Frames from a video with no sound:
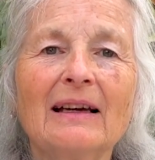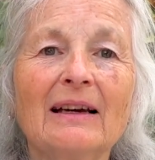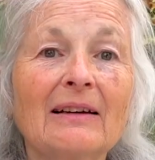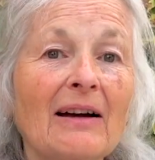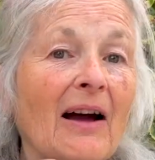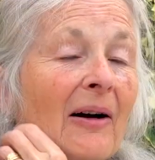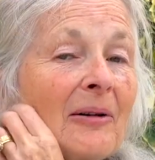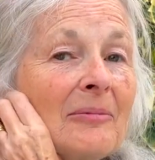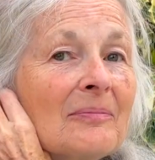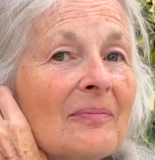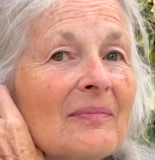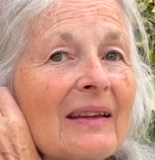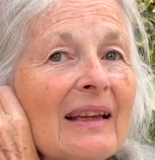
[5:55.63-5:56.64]
at home
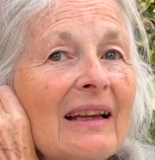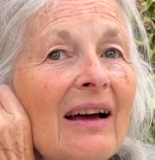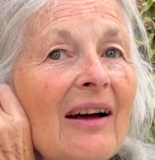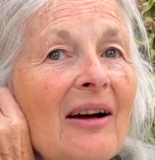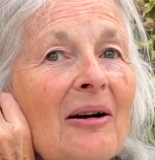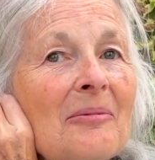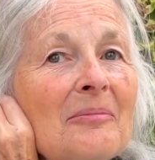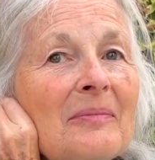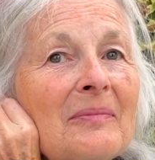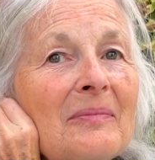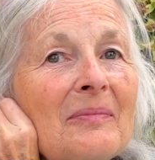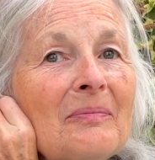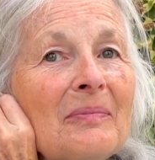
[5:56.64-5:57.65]
um,
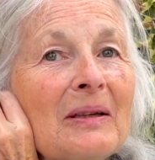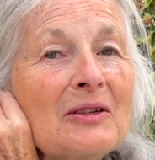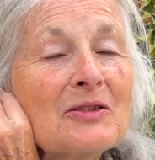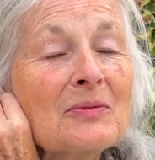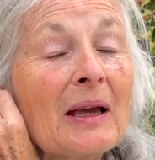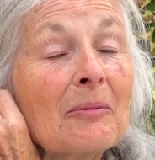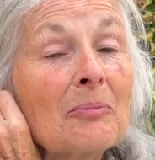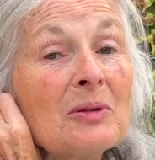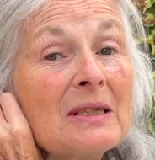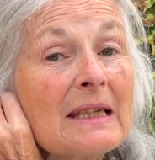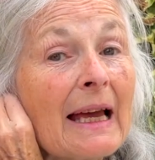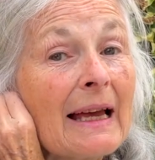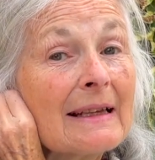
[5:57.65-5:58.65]
because we had
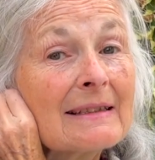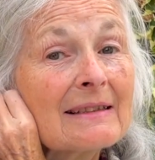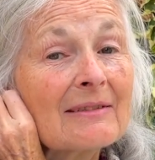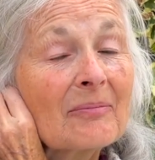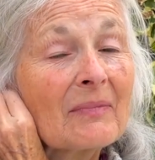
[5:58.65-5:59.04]
pussy cats